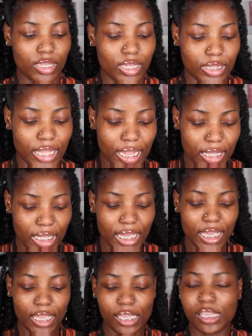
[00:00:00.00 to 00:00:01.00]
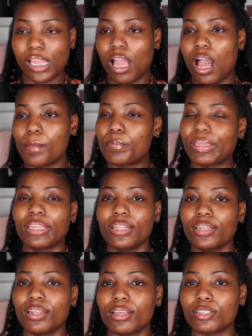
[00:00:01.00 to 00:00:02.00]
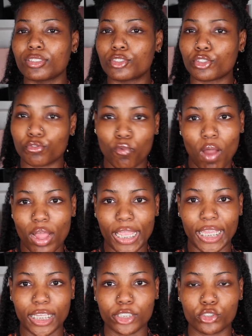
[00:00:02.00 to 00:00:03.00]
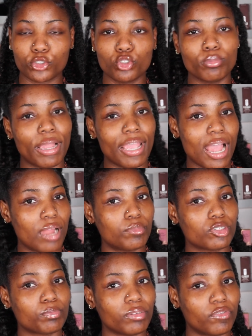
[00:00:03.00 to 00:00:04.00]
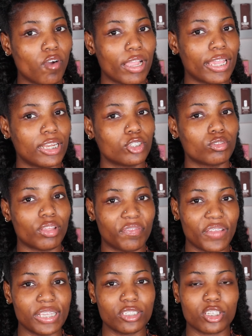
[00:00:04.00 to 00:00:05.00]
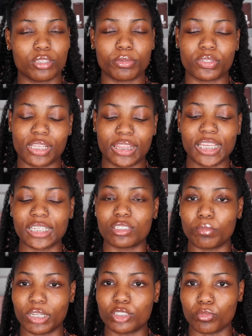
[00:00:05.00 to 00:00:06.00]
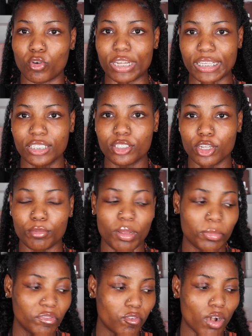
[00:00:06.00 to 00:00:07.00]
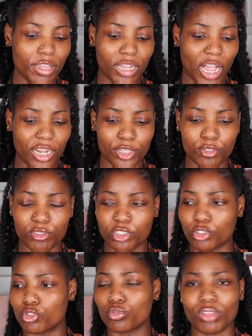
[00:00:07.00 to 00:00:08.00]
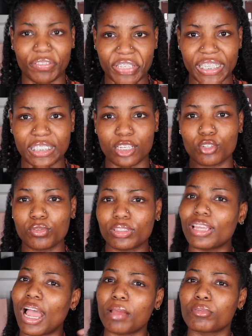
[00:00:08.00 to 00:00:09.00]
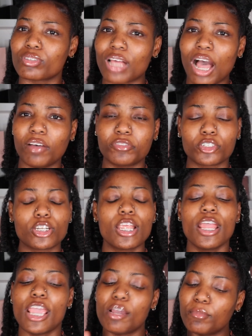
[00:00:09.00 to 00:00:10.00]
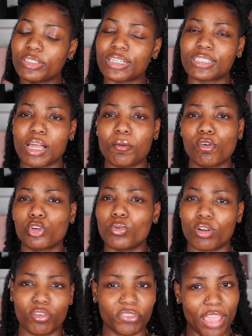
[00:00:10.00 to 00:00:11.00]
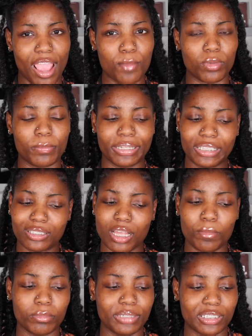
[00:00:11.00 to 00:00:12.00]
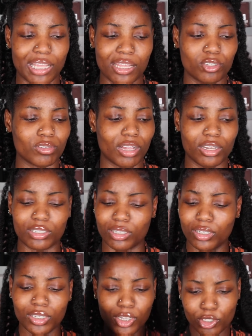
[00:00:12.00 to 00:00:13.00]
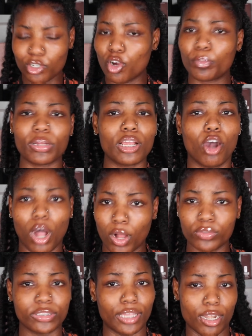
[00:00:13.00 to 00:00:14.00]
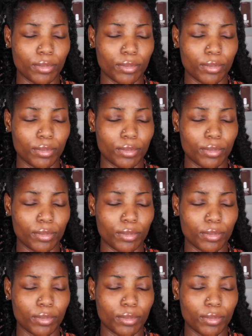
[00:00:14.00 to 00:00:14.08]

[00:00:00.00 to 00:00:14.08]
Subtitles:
Lately I've been trying to do my eyebrows before I get into the face, just because I think it's much more easier. But before I kind of just do the face and do the eyebrows after, and most of the time I'll do it off camera, but this time I'm deciding to kind of, you know, put it out there